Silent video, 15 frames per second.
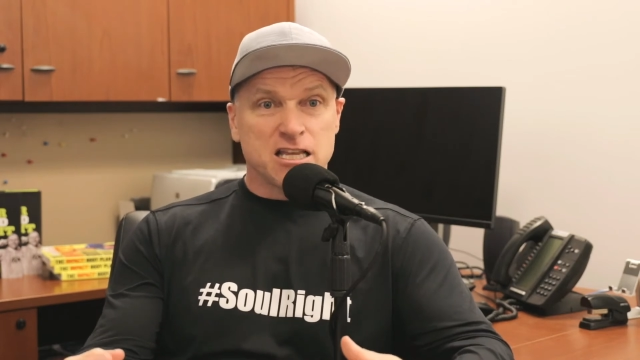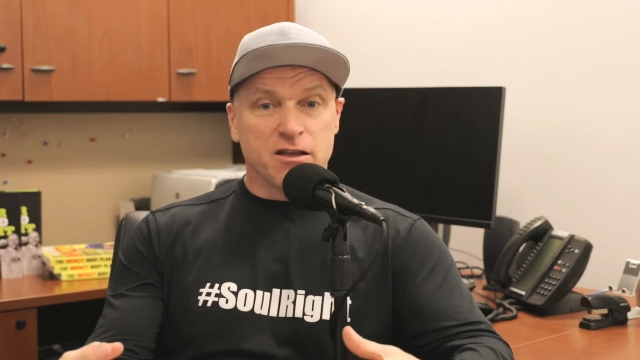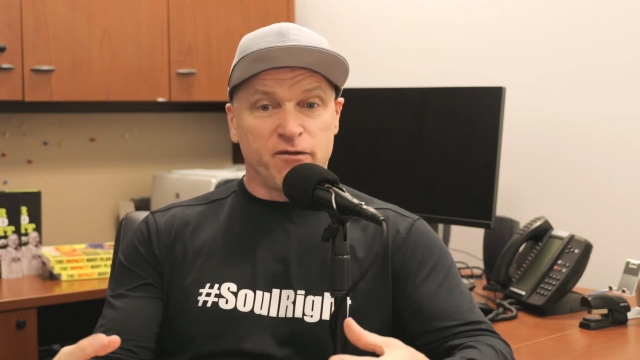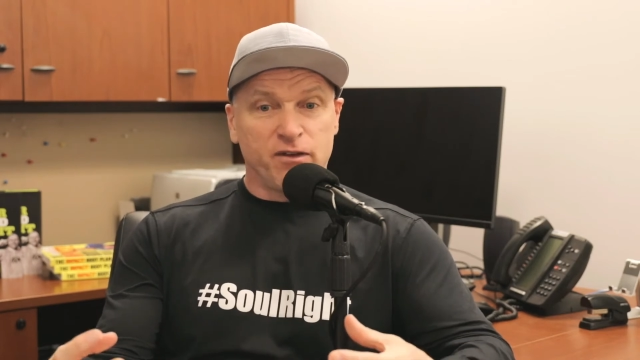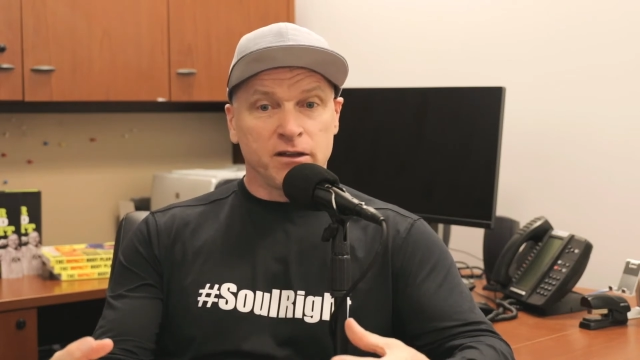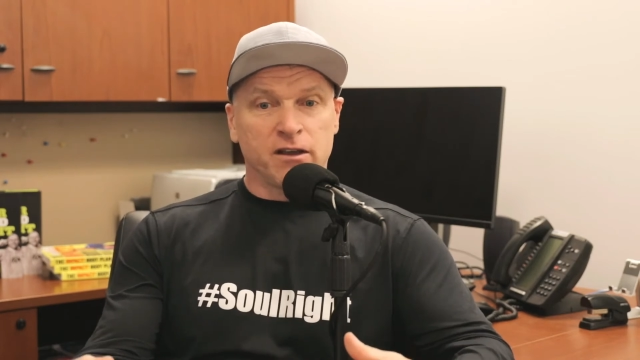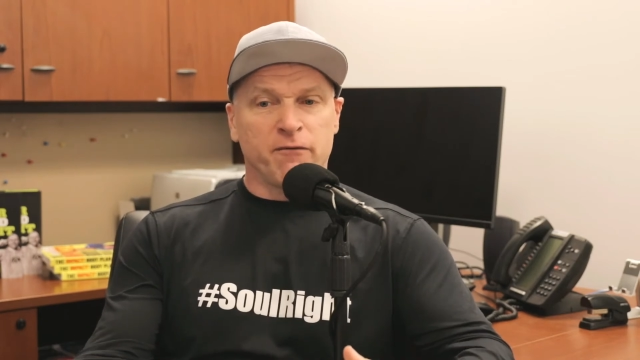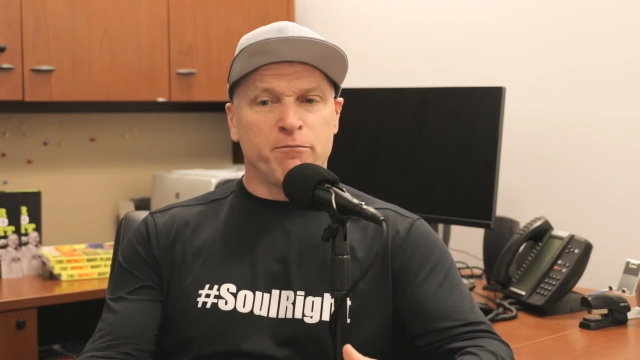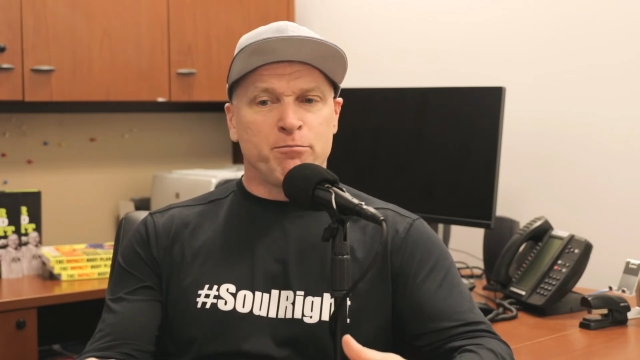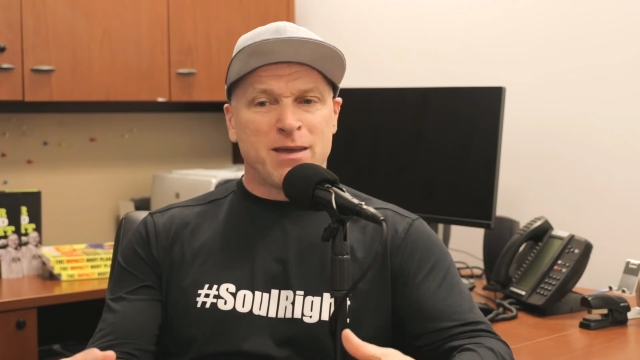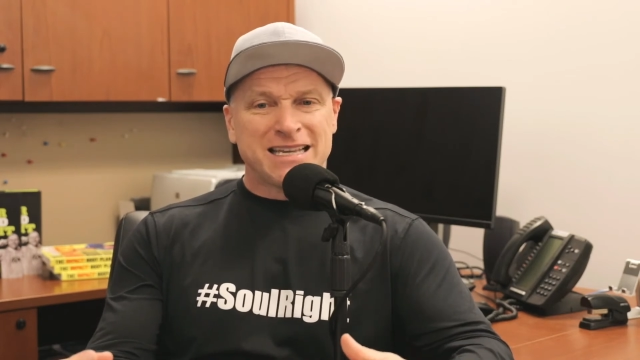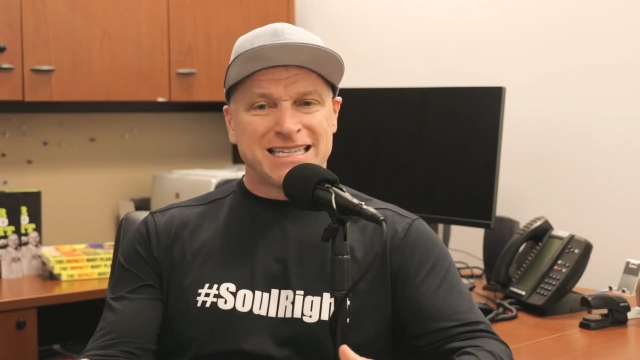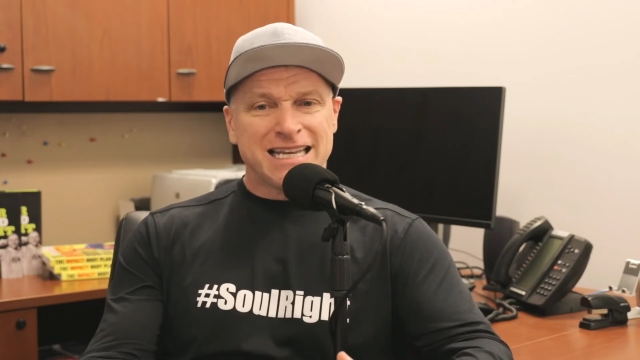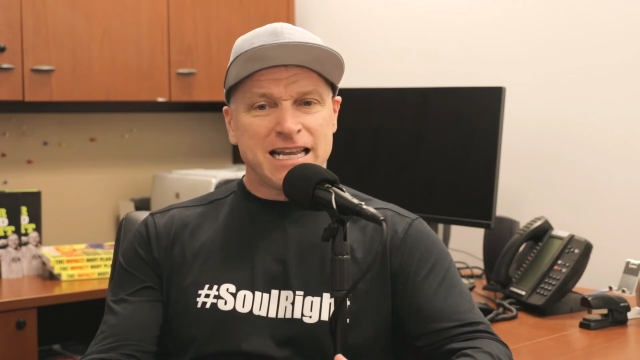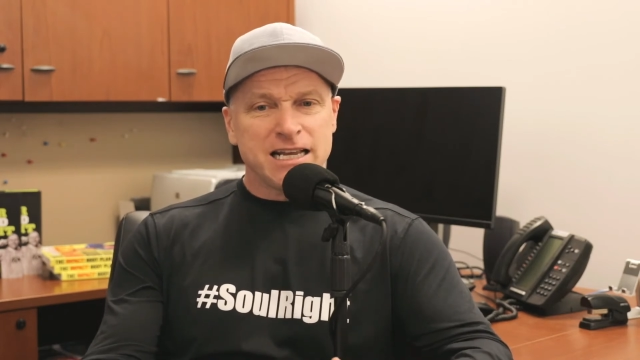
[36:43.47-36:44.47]
to the feeling of
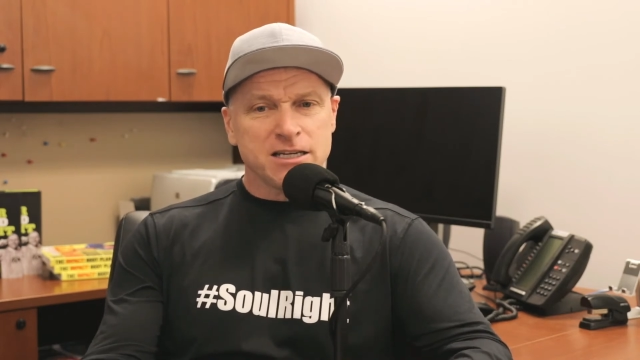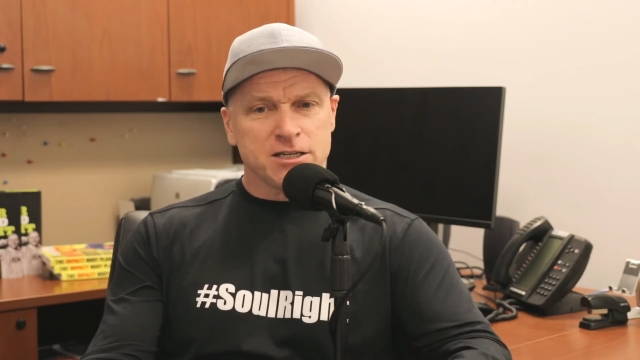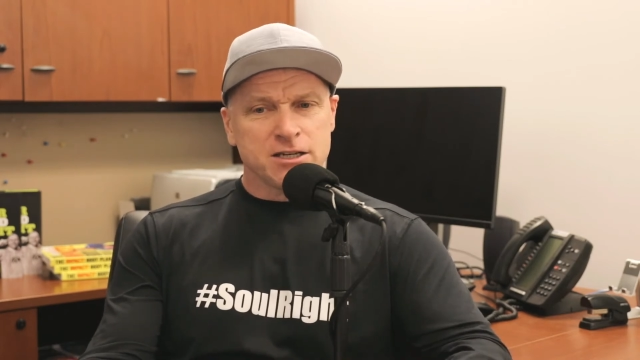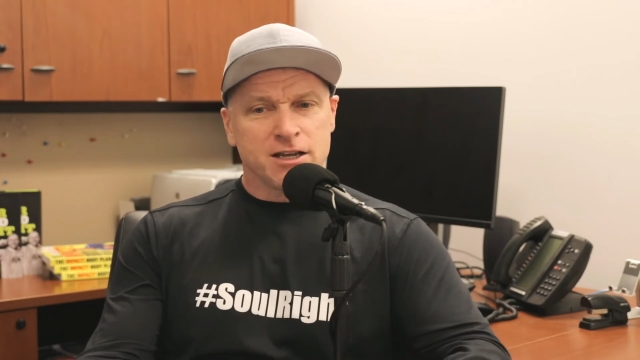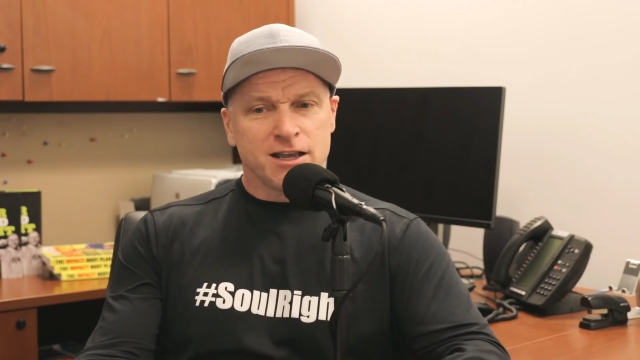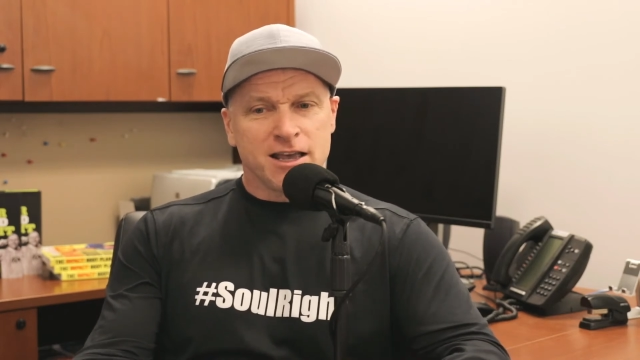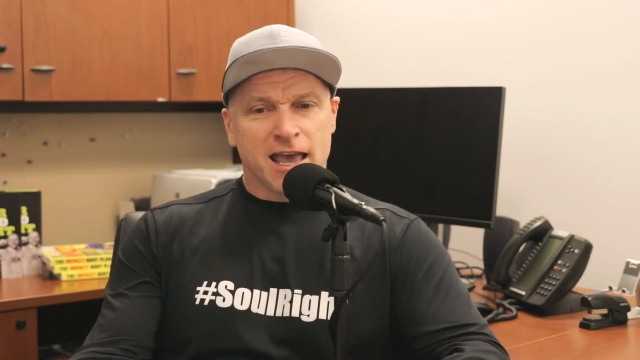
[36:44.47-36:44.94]
busyness.